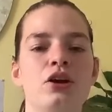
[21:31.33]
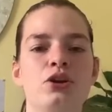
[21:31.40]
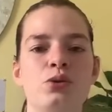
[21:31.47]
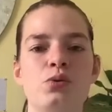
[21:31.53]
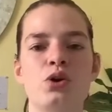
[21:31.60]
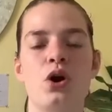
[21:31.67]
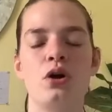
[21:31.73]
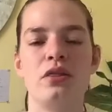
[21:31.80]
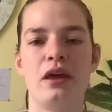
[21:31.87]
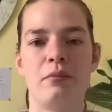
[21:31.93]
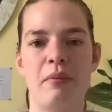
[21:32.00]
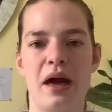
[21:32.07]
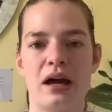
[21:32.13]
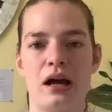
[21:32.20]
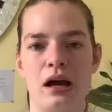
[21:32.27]
you would go then
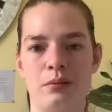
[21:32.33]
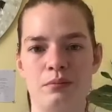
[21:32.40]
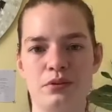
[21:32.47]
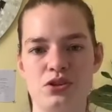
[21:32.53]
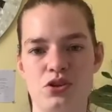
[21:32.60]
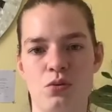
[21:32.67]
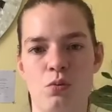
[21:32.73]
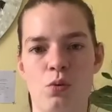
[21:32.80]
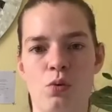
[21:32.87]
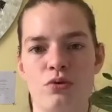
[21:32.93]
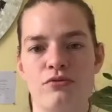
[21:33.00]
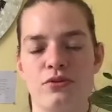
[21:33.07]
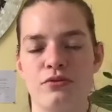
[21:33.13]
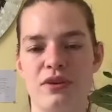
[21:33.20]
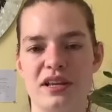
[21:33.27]
back up to the ward
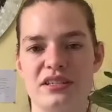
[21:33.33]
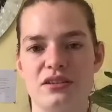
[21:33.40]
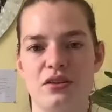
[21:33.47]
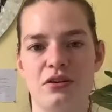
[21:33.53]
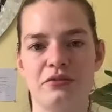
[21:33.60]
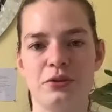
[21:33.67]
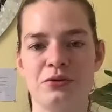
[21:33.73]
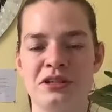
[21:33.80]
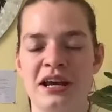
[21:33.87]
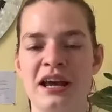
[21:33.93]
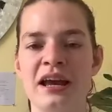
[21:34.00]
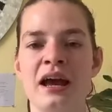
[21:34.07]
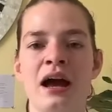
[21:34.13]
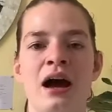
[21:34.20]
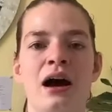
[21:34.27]
for the rest of your
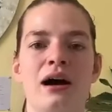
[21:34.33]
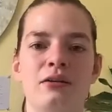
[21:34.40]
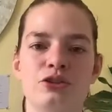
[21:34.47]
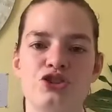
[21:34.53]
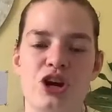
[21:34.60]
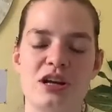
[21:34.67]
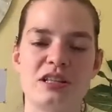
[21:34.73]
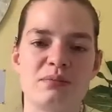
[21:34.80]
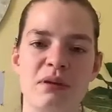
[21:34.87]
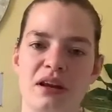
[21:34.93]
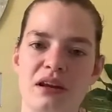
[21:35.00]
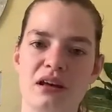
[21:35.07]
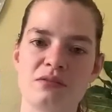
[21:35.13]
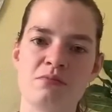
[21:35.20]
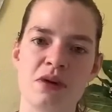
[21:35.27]
day. I would try and spend
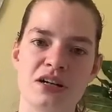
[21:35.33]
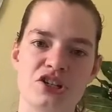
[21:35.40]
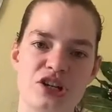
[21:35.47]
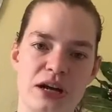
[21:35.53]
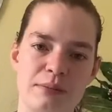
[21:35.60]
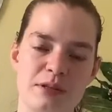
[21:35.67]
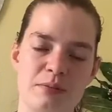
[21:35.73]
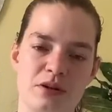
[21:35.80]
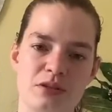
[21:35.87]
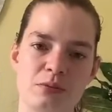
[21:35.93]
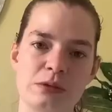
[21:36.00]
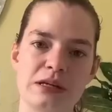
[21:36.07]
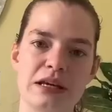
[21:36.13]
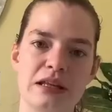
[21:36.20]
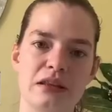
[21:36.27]
as much time as
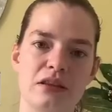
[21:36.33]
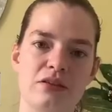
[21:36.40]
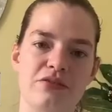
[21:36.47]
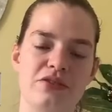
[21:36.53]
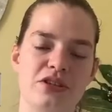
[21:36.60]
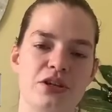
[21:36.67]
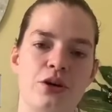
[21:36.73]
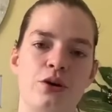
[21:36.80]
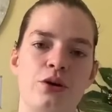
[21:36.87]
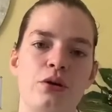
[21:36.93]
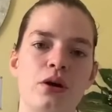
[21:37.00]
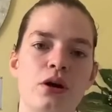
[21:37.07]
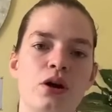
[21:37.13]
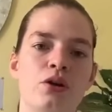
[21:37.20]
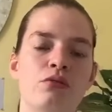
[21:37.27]
possible in the physio
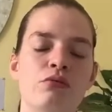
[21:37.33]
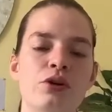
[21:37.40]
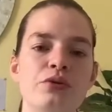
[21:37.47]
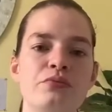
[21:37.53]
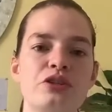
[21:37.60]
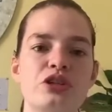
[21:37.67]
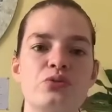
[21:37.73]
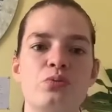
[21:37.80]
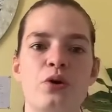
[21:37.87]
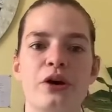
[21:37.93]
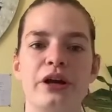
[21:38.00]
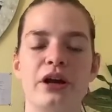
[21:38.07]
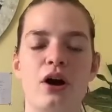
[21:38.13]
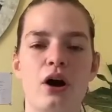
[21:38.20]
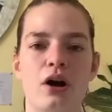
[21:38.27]
rooms, just
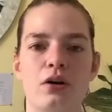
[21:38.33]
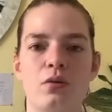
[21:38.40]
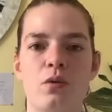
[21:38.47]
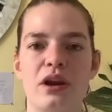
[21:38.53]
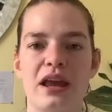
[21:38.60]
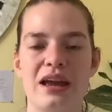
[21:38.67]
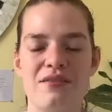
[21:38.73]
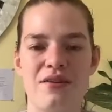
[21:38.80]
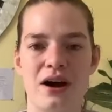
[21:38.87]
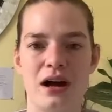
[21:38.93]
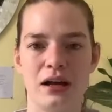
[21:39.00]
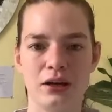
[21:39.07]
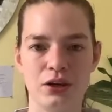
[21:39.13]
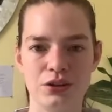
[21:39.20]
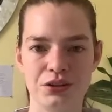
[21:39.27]
working on whatever
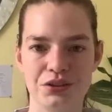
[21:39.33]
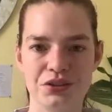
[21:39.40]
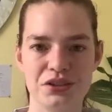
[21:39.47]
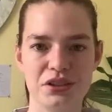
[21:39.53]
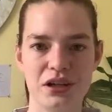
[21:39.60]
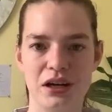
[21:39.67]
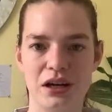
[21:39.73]
I could